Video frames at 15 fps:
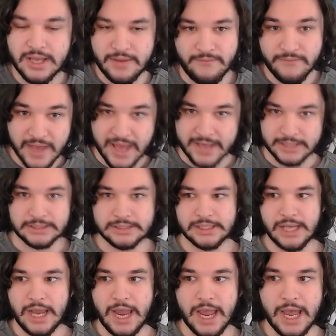event.
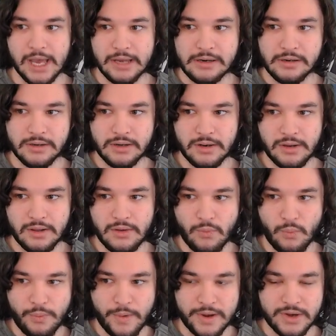And
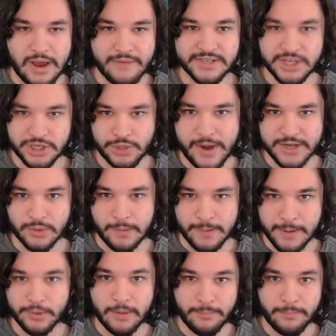when you have a situation where people are